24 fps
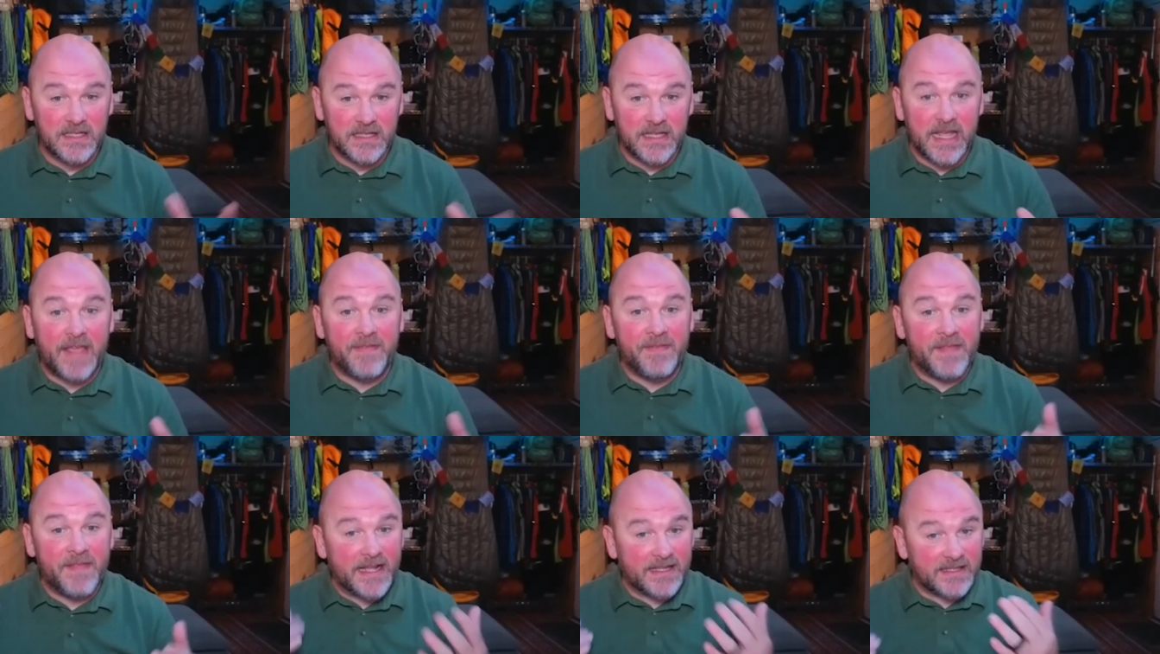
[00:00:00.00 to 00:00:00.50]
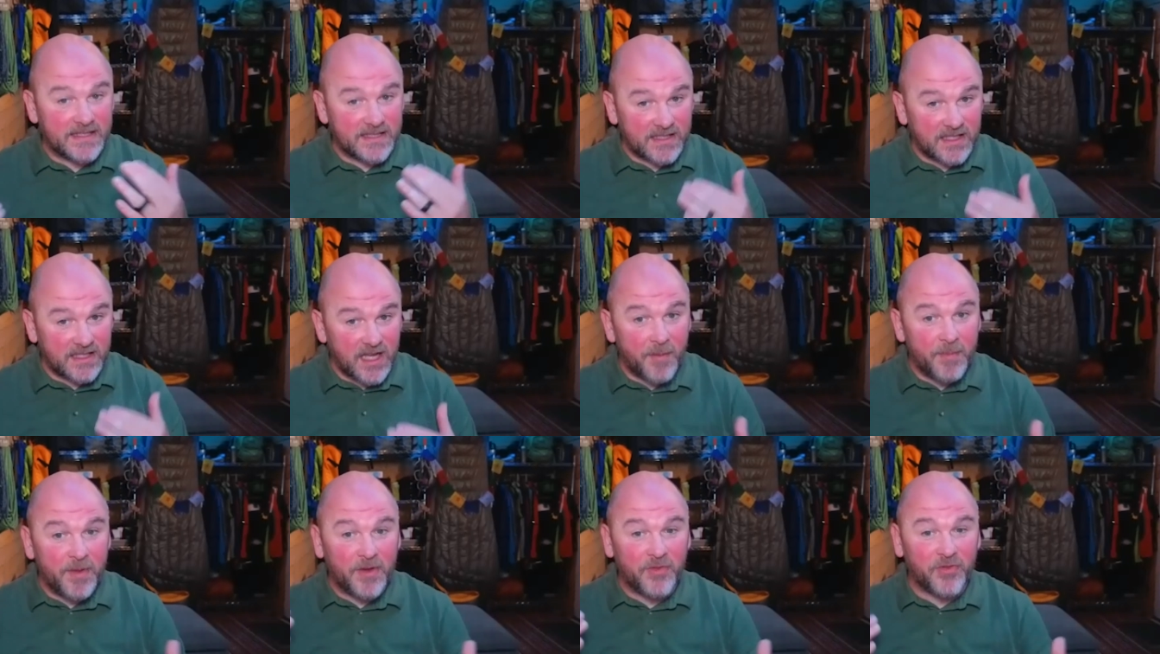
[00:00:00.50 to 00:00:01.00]
And that's
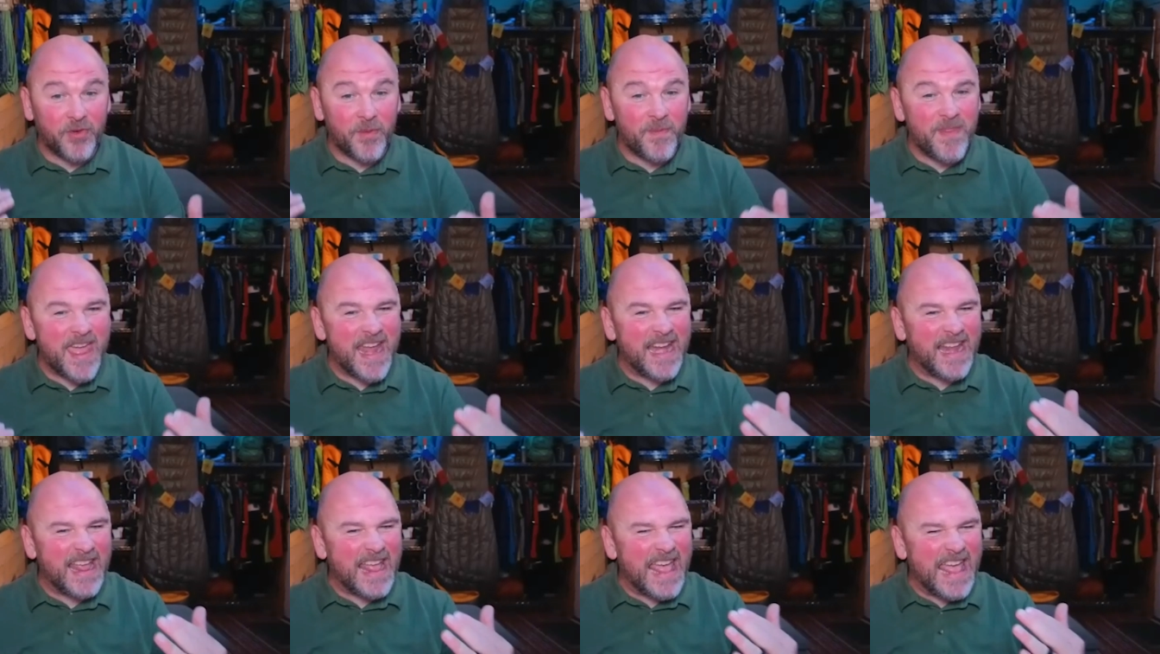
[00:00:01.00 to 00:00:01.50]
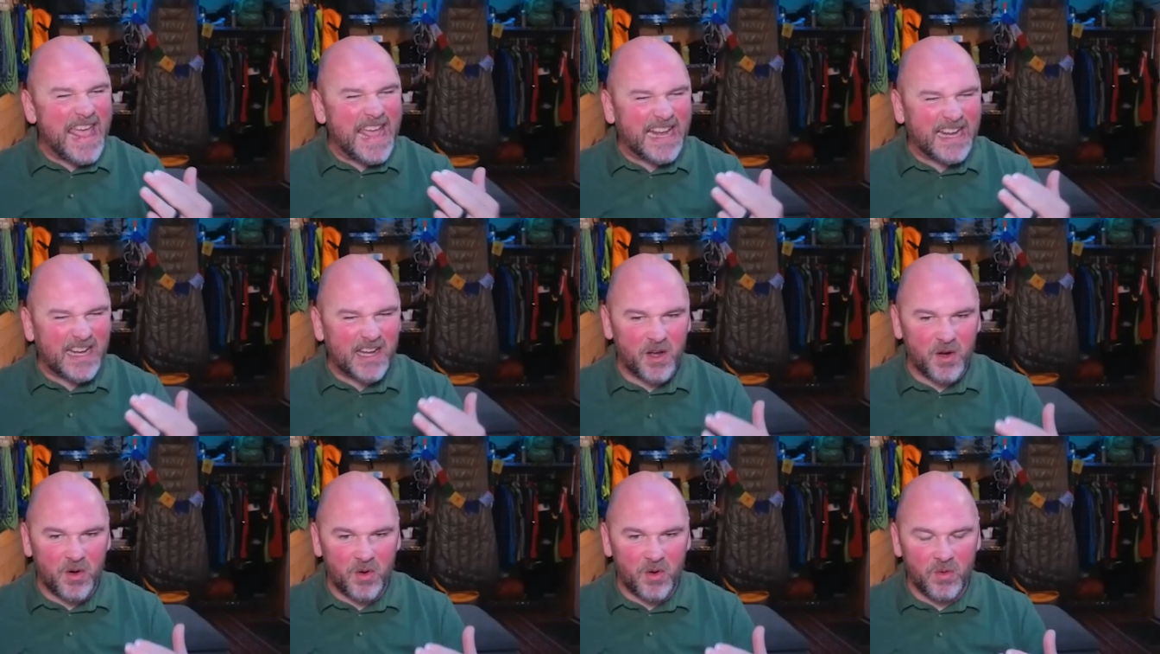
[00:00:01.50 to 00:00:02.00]
coming from that
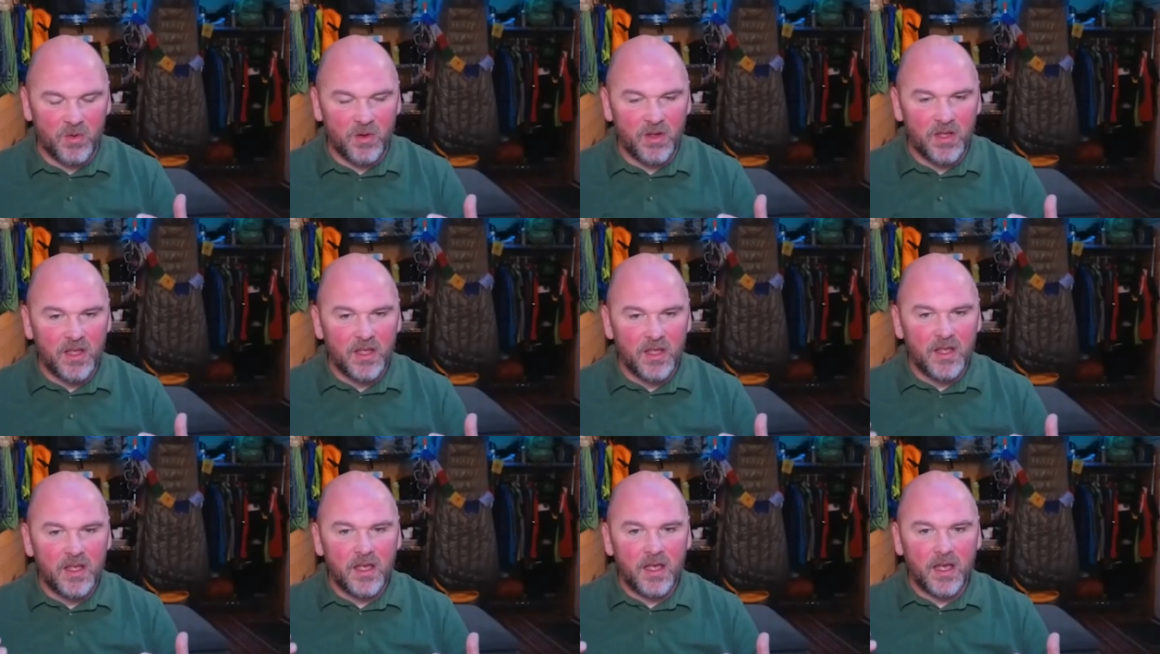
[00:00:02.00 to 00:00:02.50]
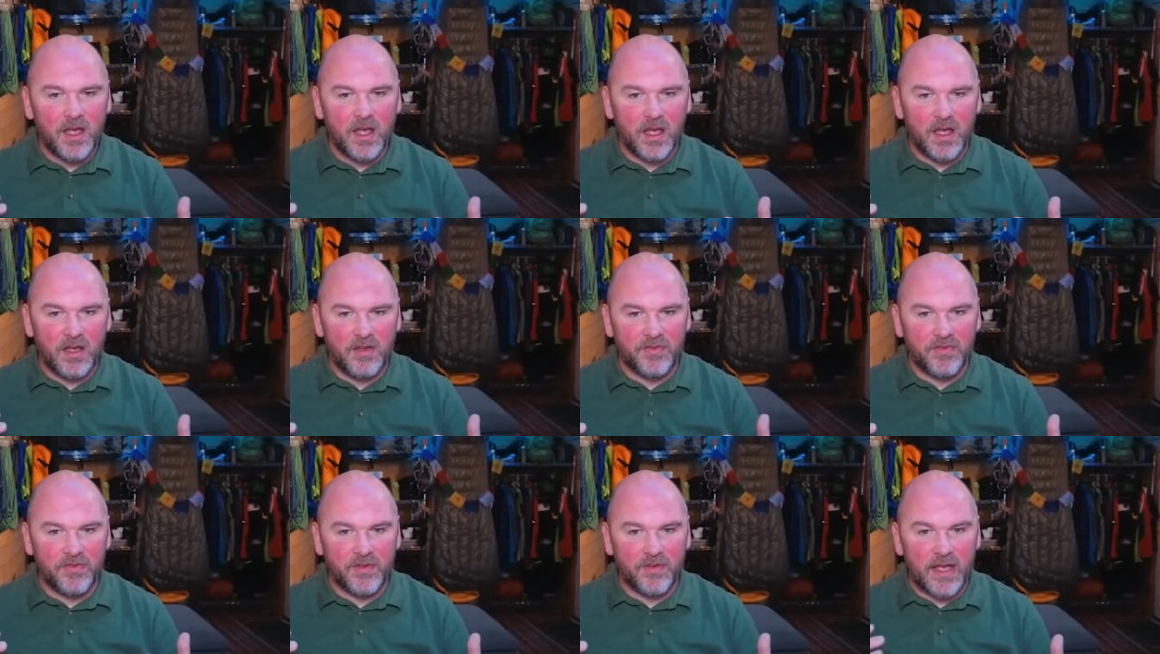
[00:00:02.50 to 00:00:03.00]
echo
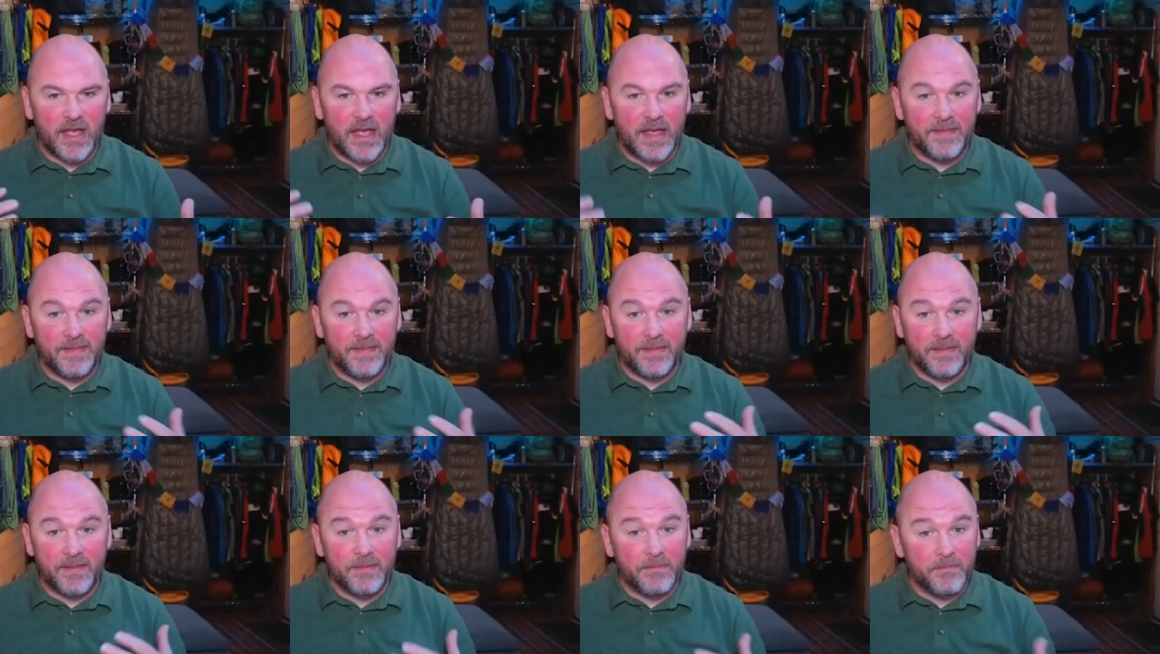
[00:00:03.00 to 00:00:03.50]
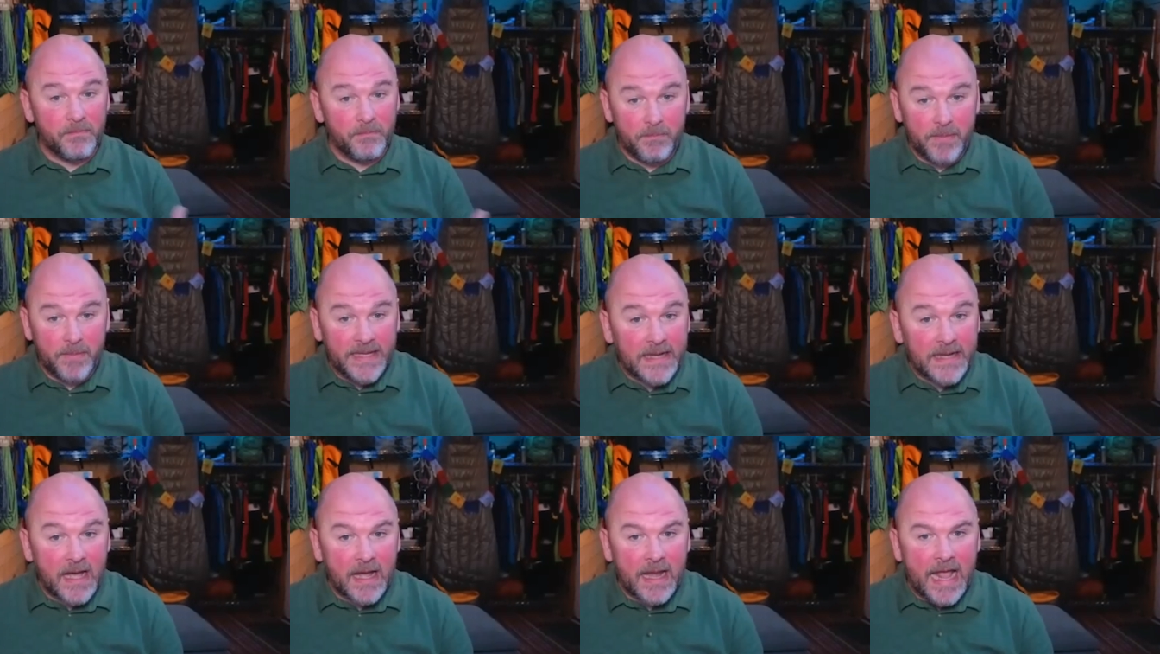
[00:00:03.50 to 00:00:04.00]
of
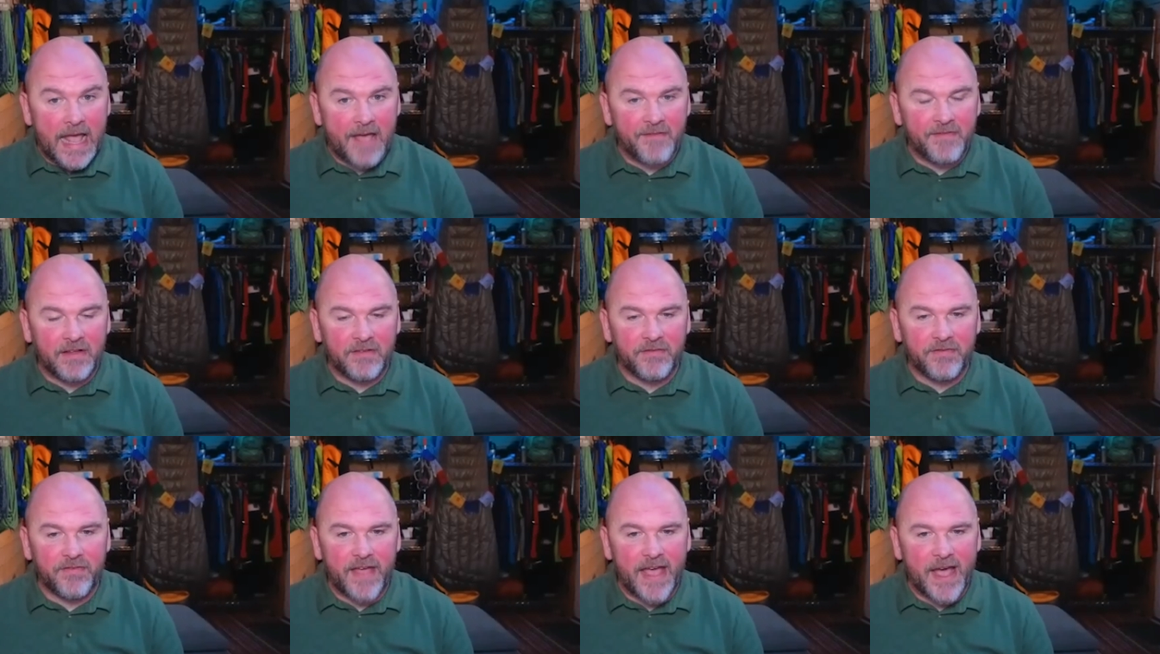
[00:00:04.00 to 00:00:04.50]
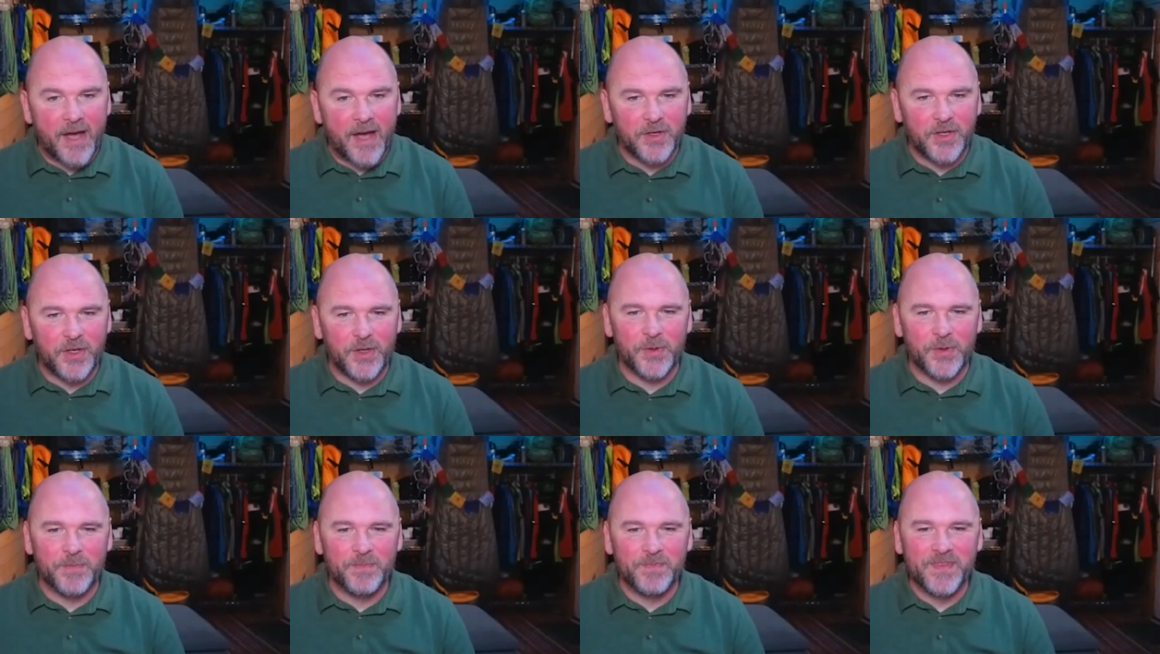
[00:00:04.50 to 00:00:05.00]
me not having
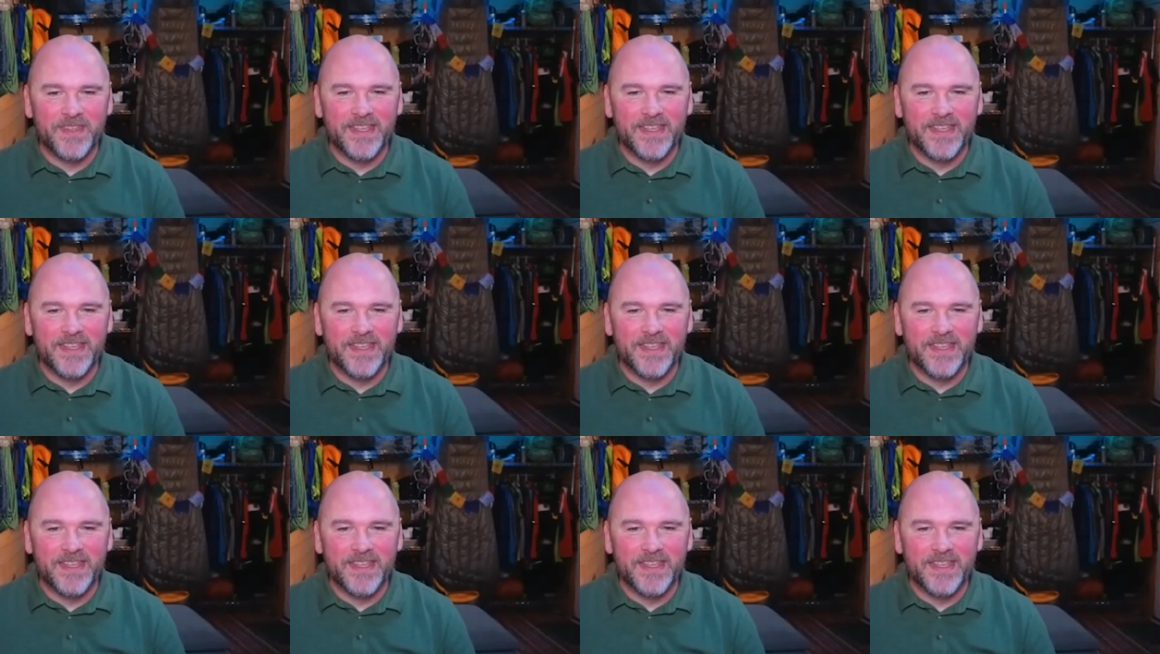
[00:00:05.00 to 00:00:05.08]
value.